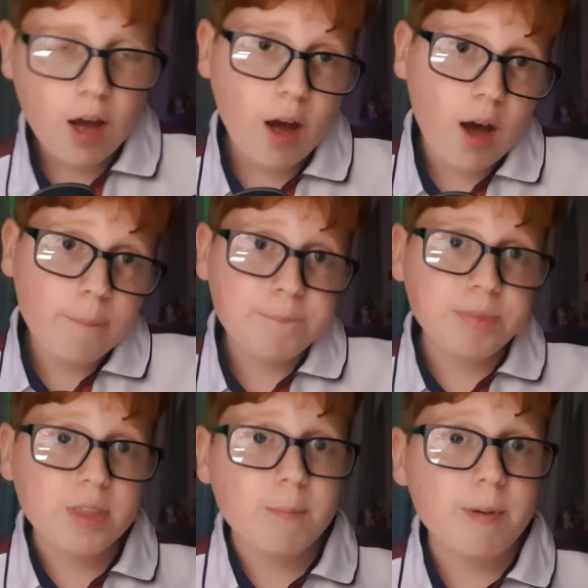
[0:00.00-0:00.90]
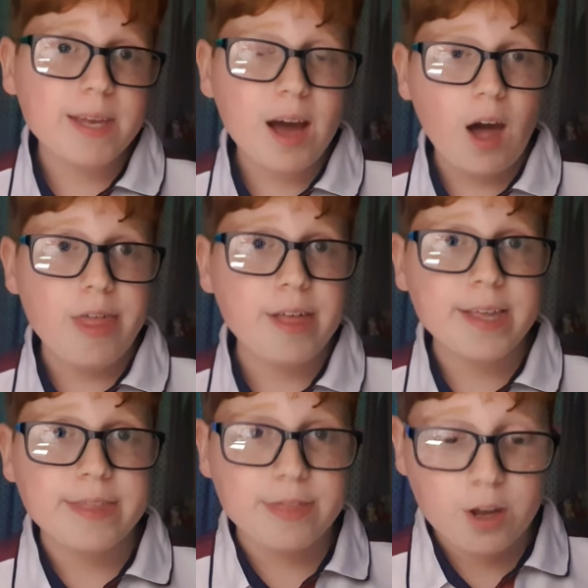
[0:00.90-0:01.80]
But yeah, I
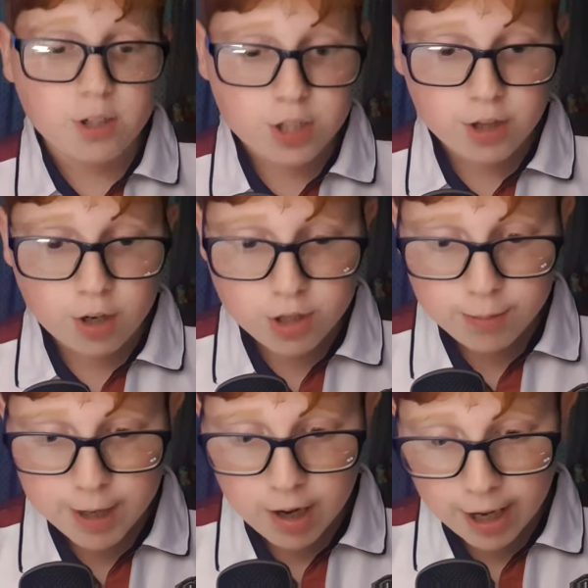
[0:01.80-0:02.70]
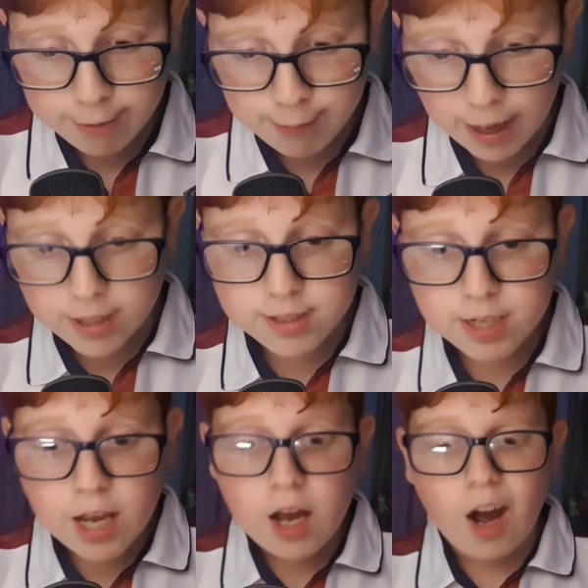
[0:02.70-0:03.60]
think those should be our left backs.
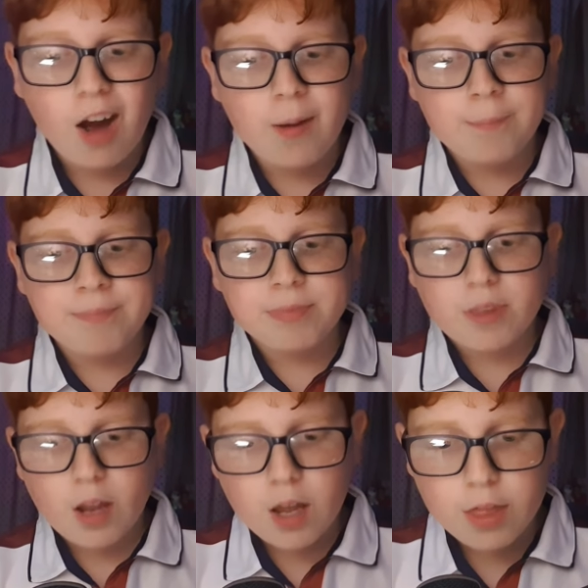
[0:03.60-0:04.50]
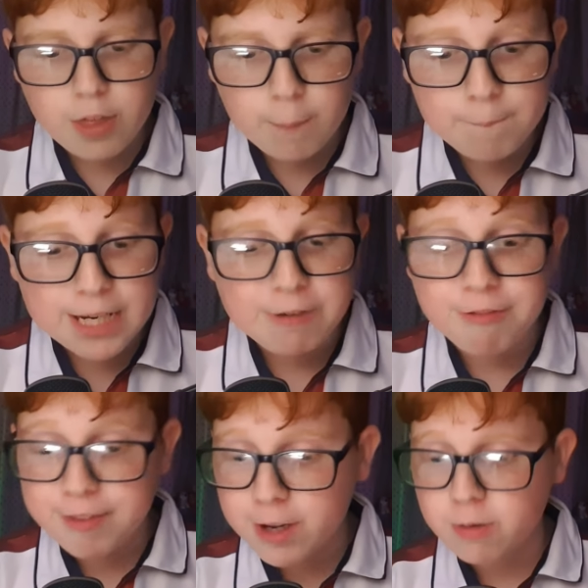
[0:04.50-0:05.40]
The
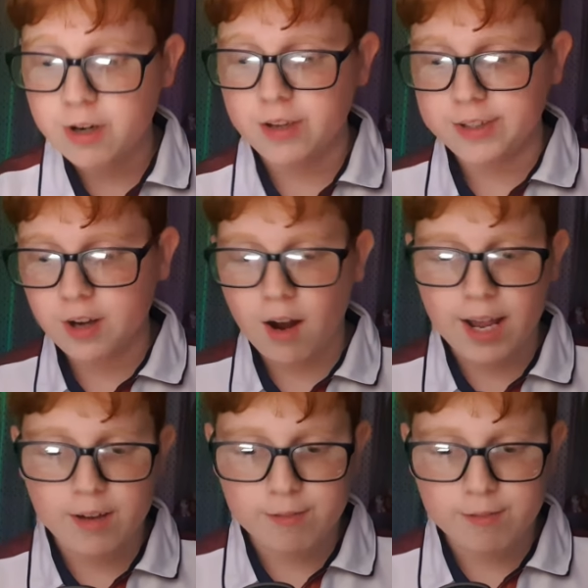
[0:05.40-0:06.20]
midfielders, I